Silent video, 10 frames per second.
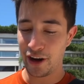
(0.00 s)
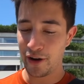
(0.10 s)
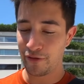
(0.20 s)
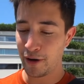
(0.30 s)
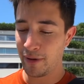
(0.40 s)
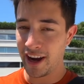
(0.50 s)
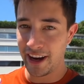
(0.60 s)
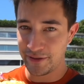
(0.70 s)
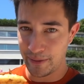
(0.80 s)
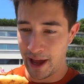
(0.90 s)
go in for a bite
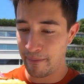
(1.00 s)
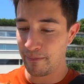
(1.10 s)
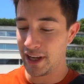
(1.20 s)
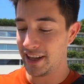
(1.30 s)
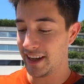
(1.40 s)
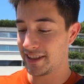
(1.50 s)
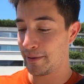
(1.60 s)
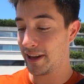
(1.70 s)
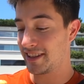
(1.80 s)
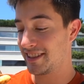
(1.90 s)
of some of that meat and
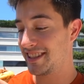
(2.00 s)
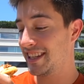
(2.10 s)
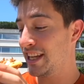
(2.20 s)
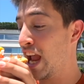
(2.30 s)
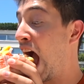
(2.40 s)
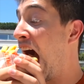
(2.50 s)
some of that tzatziki.